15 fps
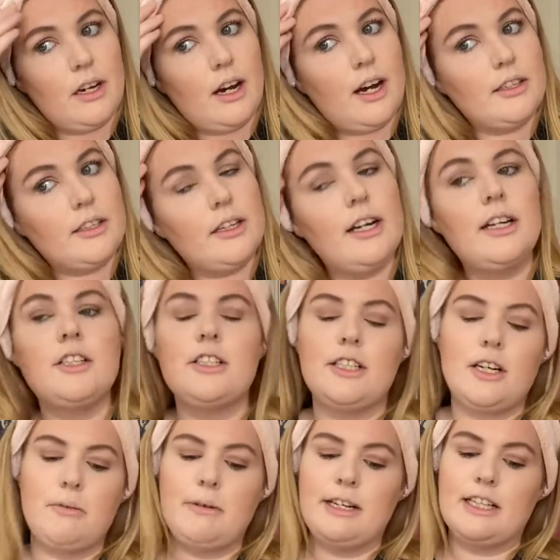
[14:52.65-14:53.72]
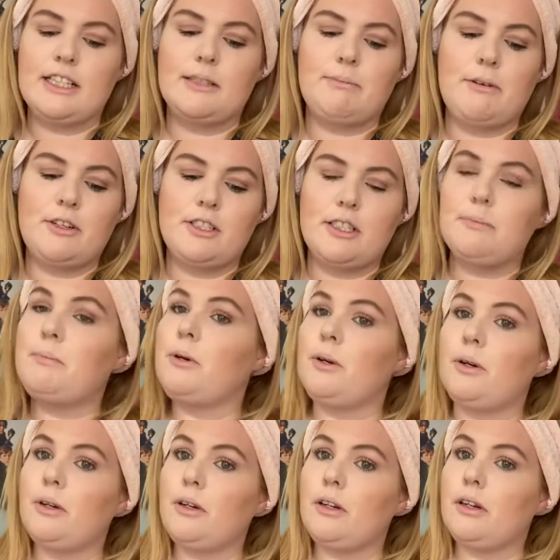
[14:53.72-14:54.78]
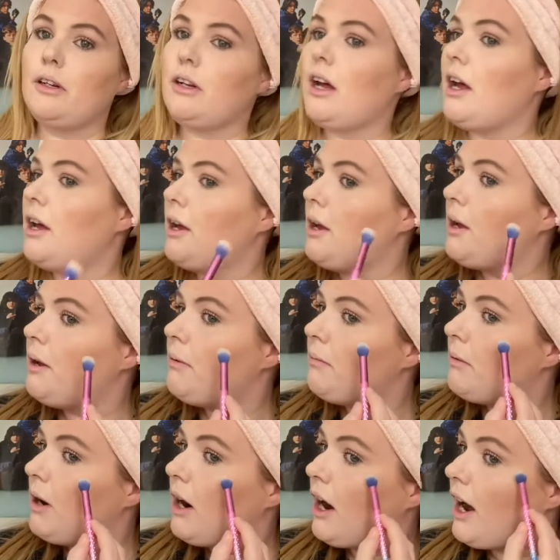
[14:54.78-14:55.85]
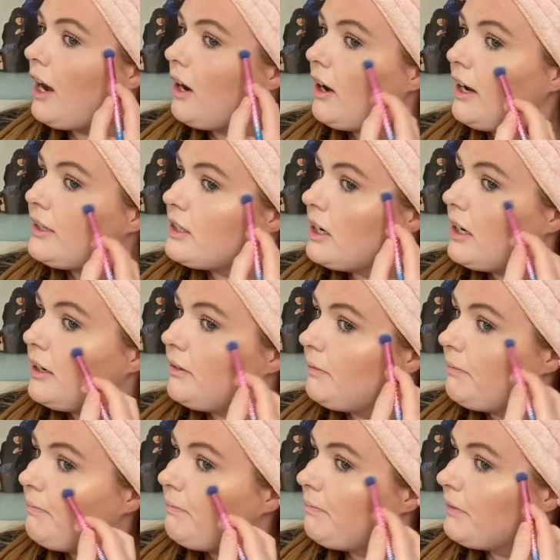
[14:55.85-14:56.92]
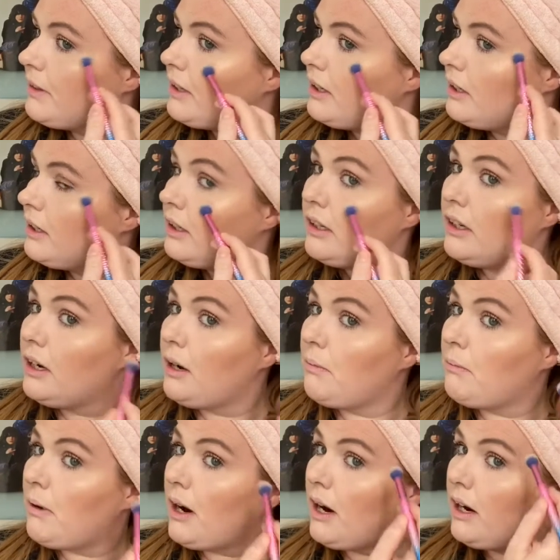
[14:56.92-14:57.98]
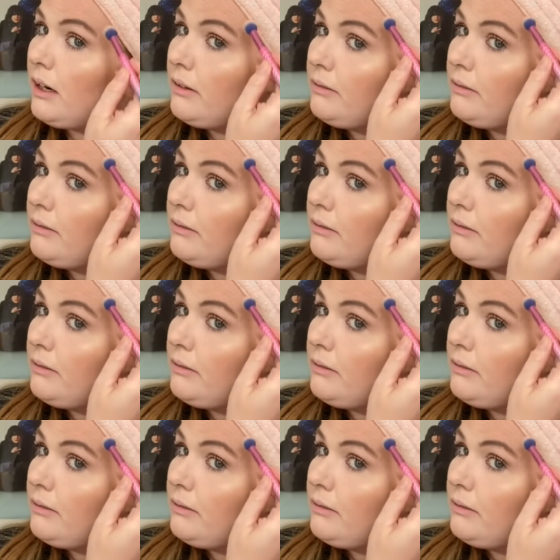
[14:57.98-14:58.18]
I don't actually know where you're supposed to put highlighter, but